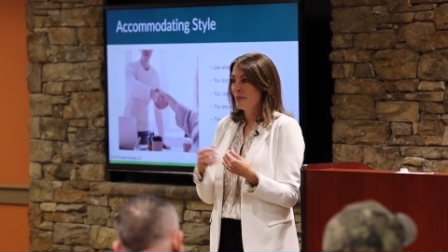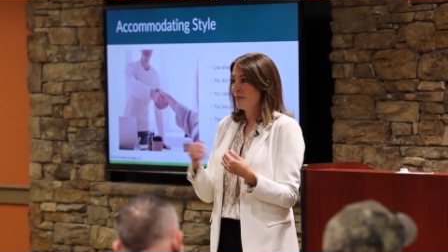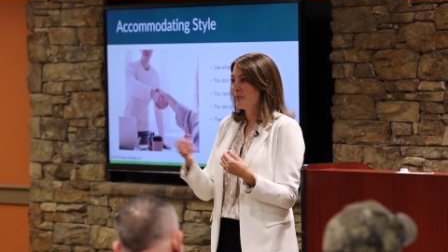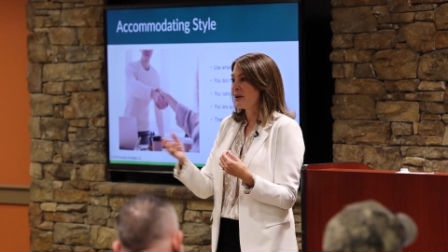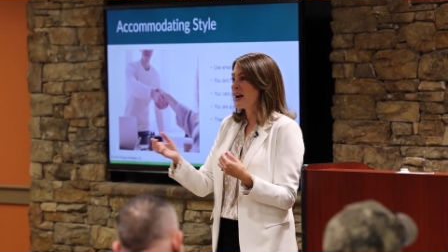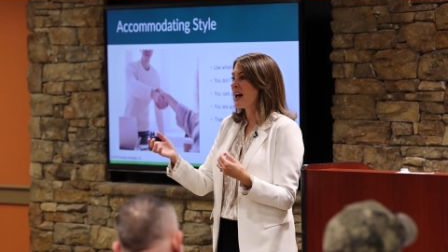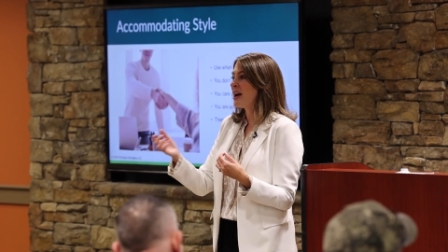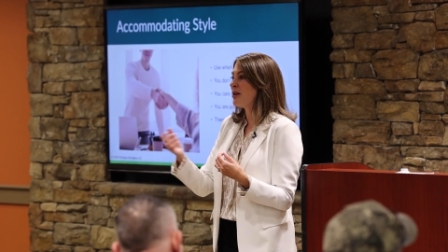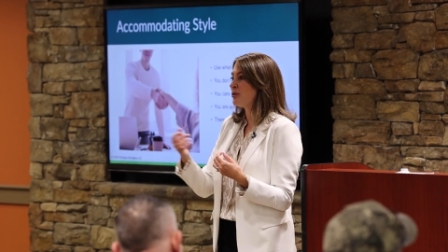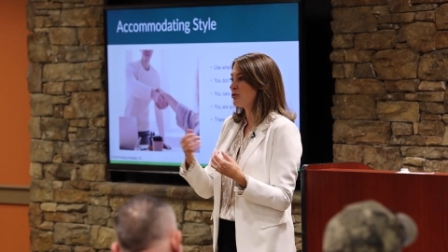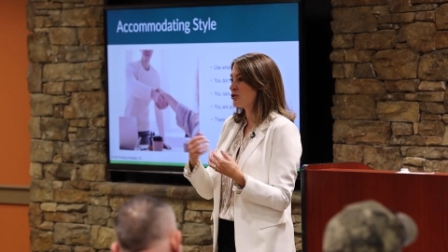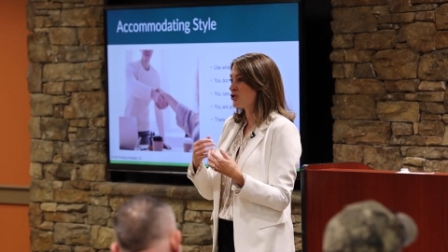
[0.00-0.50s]
but
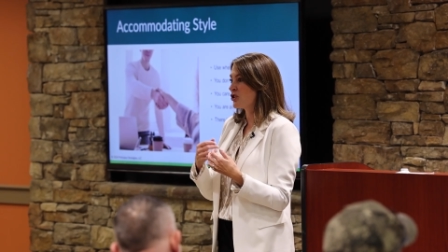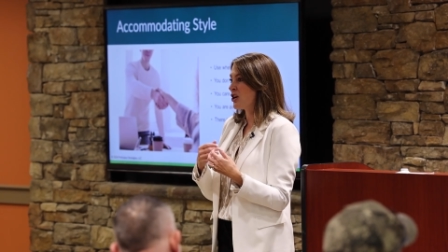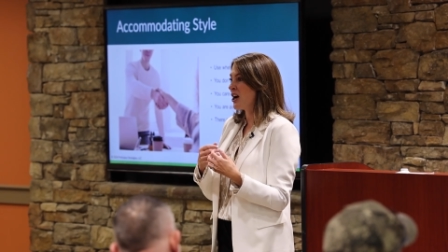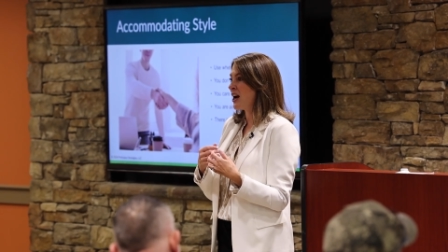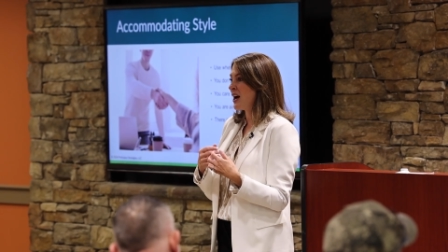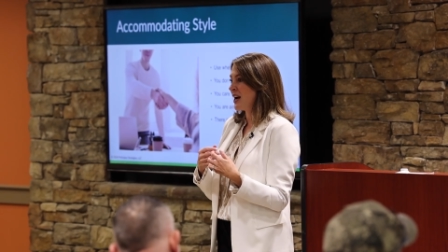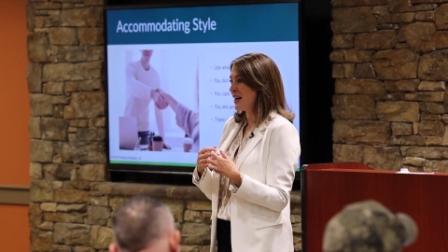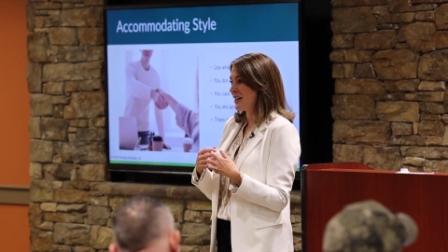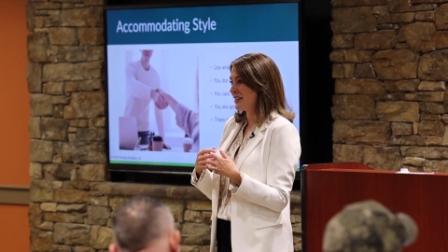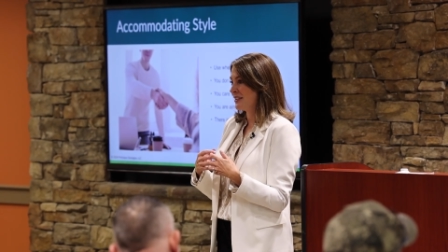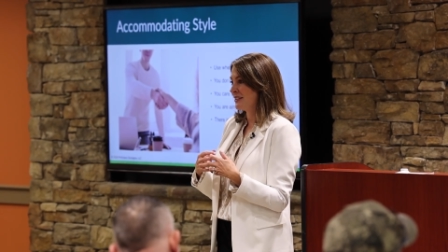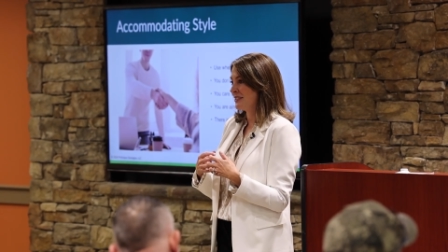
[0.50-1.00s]
I'll
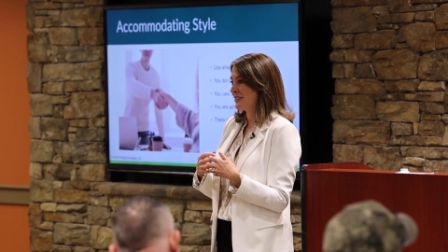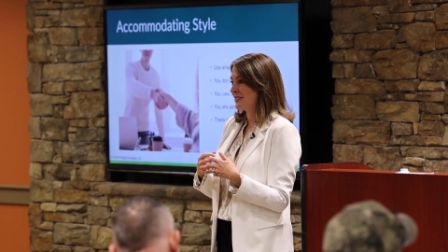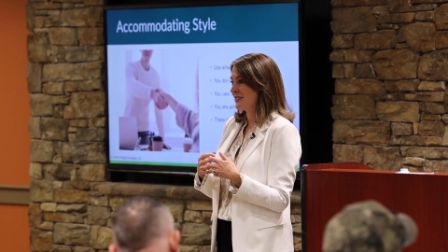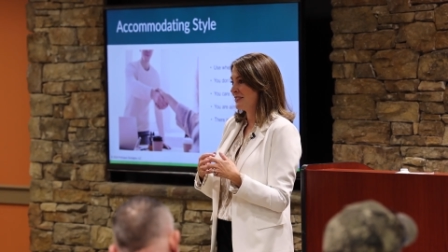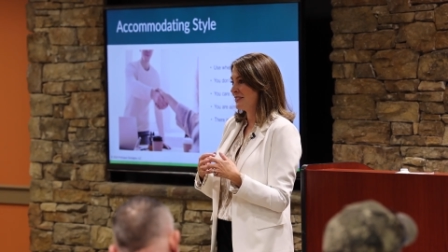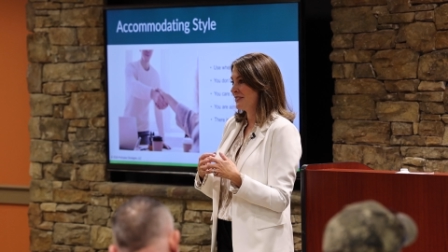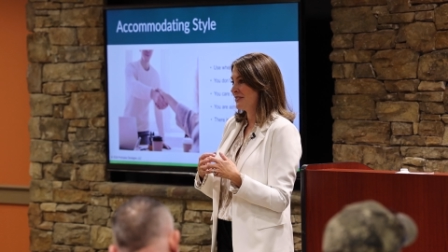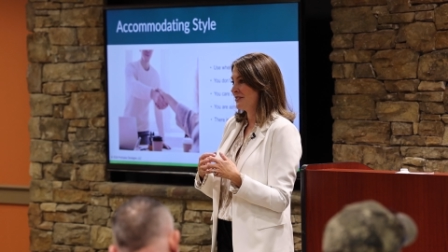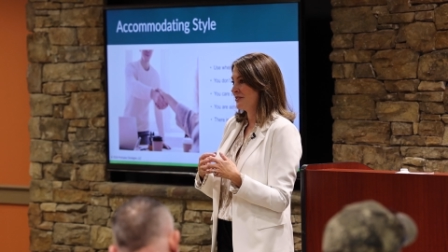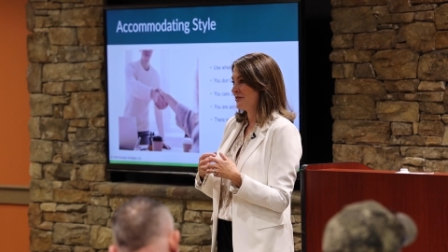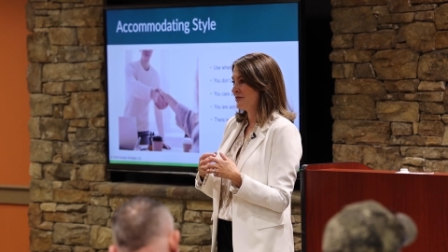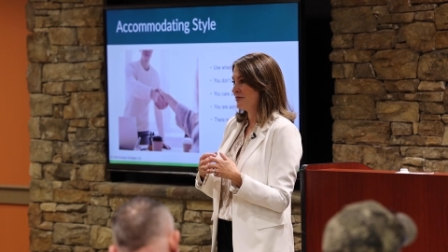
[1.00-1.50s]
try,
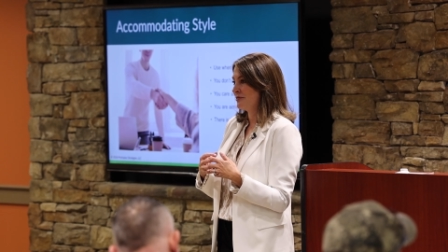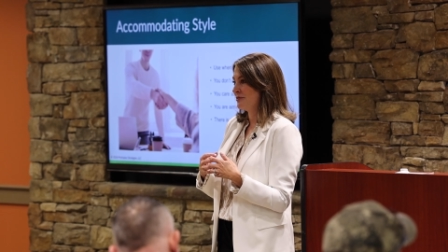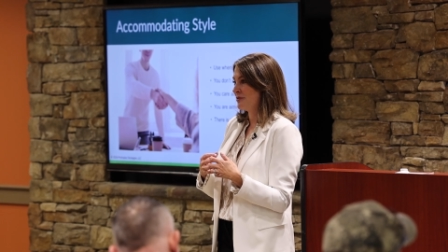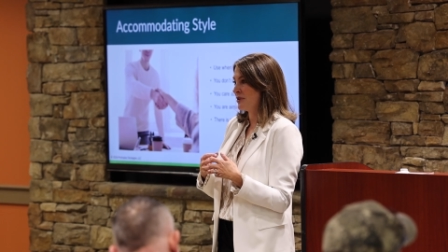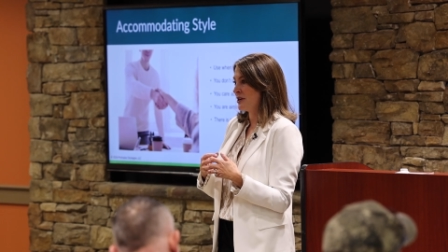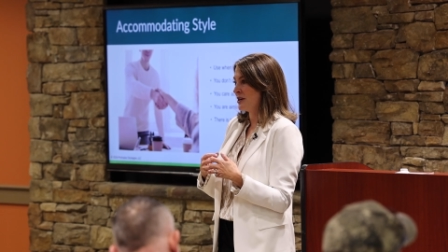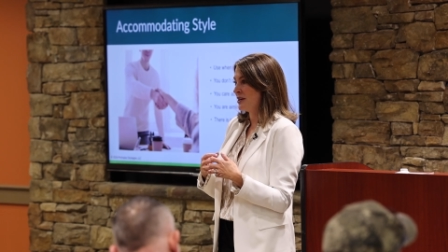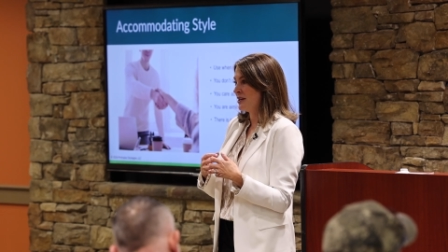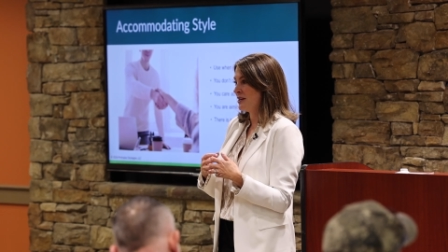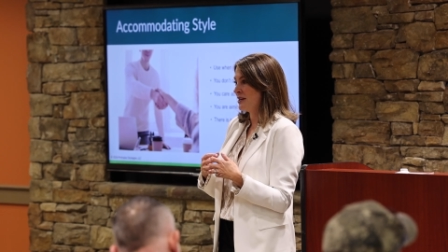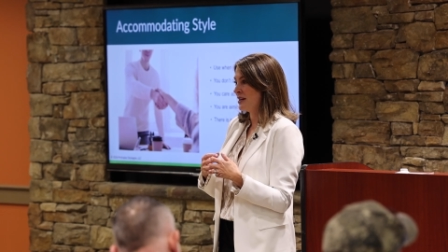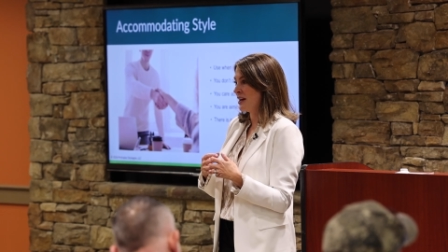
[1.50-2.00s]

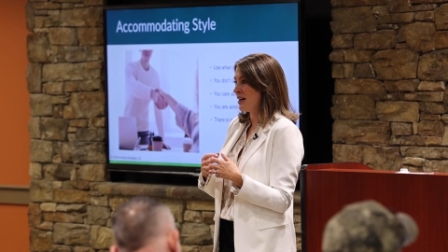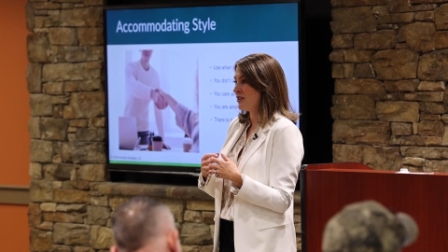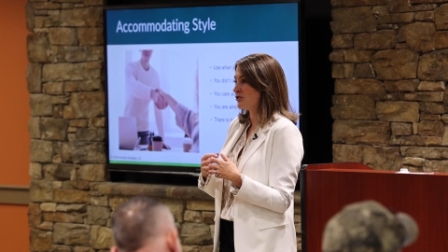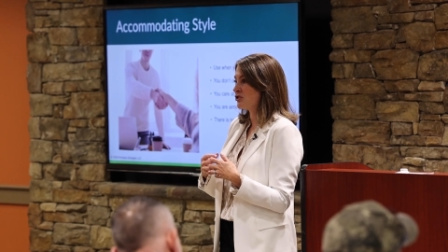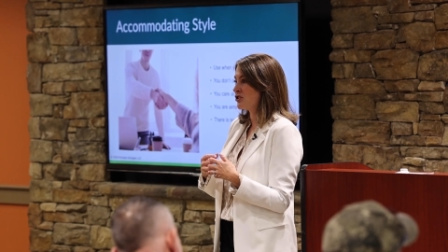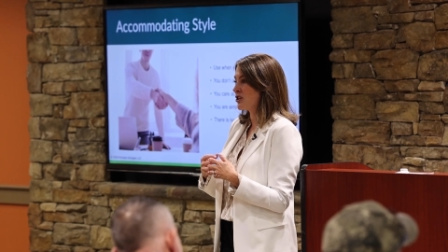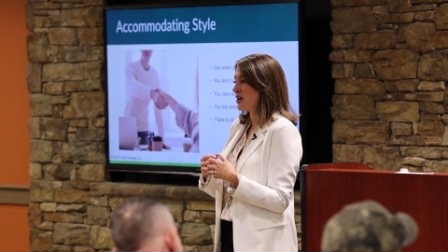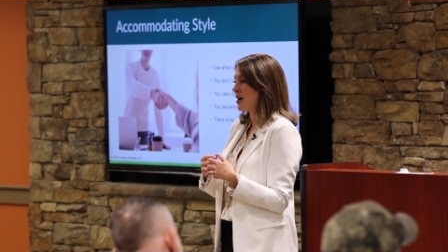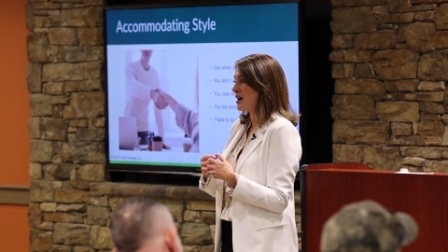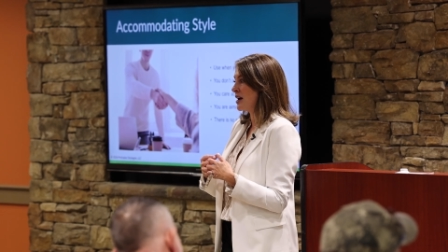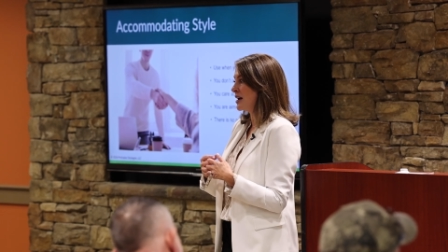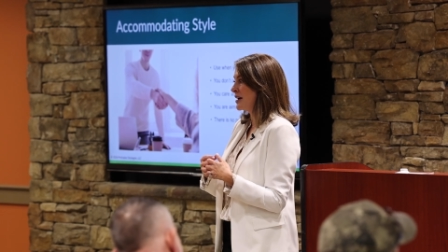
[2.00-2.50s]
right? I'll
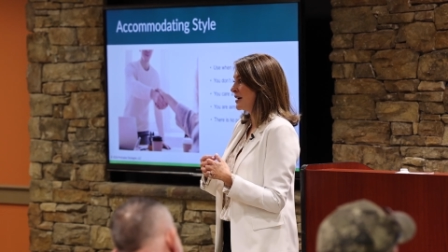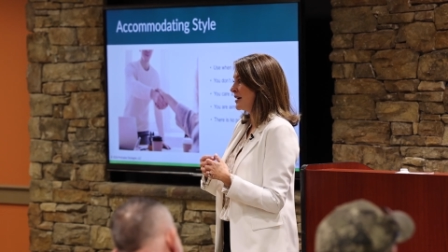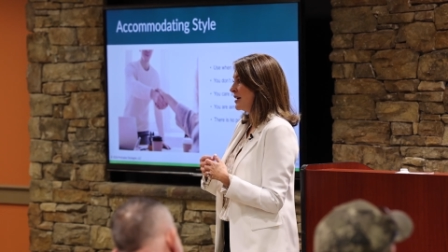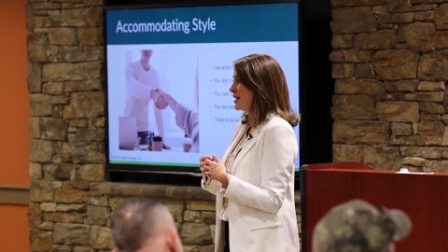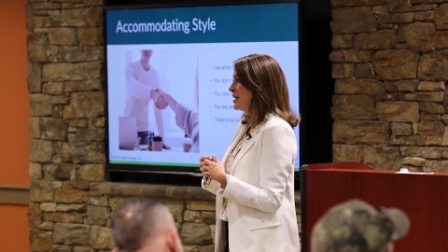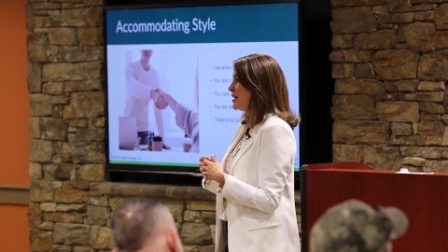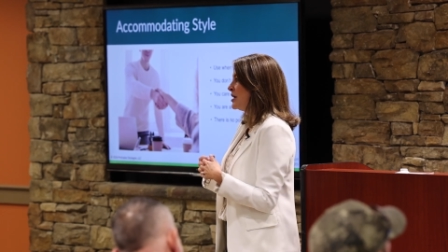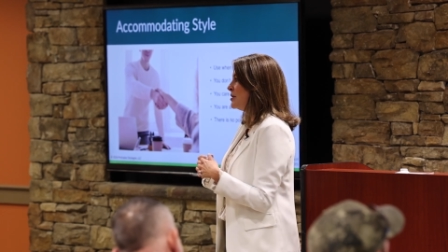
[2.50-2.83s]
try.